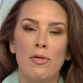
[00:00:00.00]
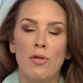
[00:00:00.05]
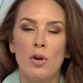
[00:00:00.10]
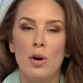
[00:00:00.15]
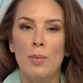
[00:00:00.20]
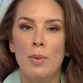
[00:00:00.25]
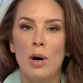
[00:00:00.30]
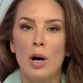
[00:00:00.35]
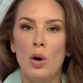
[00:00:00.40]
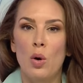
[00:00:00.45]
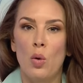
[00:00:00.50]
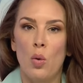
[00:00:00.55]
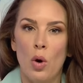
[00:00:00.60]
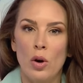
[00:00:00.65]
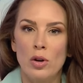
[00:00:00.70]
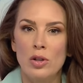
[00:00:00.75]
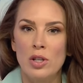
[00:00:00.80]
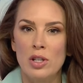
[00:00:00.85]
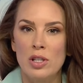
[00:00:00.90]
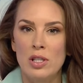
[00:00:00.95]
former
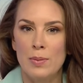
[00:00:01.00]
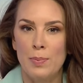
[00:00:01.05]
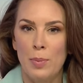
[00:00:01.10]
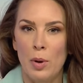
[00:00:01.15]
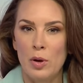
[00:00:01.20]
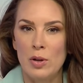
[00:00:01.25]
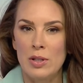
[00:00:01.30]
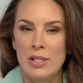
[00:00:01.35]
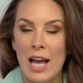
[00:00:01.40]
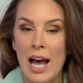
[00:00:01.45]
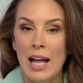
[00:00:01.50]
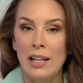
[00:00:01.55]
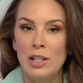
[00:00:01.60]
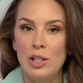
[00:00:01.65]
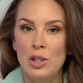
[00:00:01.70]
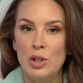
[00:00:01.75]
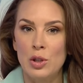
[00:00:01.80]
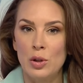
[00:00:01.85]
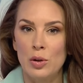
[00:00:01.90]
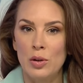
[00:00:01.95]
Qantas boss
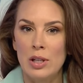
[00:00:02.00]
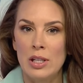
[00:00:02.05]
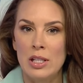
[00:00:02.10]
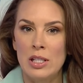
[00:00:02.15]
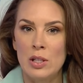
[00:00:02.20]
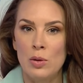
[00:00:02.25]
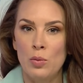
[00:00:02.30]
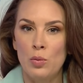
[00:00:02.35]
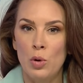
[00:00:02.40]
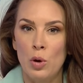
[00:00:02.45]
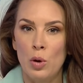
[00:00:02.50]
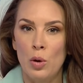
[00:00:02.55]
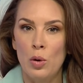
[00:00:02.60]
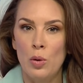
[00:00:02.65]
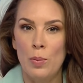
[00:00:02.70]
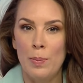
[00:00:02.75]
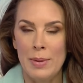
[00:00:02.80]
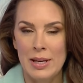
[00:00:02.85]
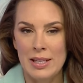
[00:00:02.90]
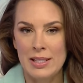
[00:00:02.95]
Alan Joyce
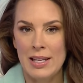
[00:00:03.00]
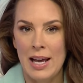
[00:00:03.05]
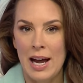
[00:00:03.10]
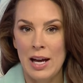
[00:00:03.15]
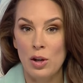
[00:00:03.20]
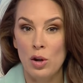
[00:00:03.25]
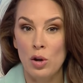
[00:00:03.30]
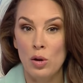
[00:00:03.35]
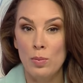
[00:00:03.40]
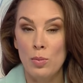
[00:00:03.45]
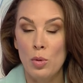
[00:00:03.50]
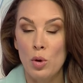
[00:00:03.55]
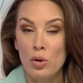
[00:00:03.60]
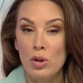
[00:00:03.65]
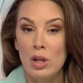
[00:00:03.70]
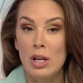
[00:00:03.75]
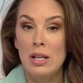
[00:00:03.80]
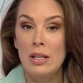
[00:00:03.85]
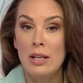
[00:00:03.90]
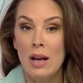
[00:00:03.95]
will miss out on
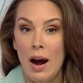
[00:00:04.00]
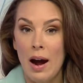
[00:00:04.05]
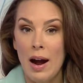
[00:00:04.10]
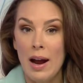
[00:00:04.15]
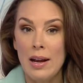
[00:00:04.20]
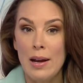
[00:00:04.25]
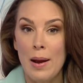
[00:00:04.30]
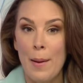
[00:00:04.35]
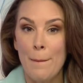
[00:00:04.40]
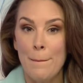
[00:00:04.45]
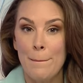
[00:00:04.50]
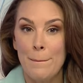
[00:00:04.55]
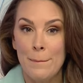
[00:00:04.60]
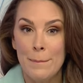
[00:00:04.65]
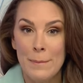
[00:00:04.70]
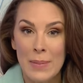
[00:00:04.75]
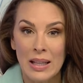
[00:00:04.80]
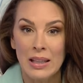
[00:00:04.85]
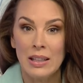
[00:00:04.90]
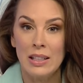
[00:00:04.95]
more than $9
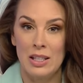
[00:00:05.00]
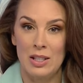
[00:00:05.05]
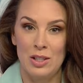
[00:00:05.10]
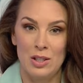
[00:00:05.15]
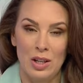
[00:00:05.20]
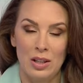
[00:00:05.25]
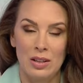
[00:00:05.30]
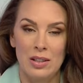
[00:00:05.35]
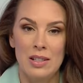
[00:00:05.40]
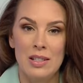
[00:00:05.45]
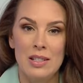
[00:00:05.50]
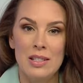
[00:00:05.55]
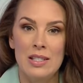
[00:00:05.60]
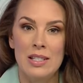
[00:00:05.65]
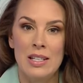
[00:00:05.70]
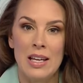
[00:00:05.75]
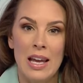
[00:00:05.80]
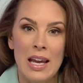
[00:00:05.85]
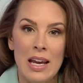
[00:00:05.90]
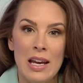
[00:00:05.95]
million
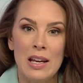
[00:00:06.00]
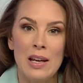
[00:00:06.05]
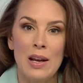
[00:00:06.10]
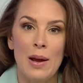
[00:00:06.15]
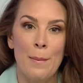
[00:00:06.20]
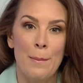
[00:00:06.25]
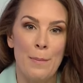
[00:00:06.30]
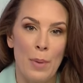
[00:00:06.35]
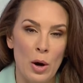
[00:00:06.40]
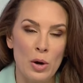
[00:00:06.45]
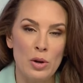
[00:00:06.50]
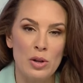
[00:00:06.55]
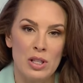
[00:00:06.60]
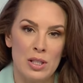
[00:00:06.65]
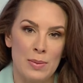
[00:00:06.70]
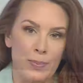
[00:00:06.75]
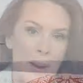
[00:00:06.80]
in bonus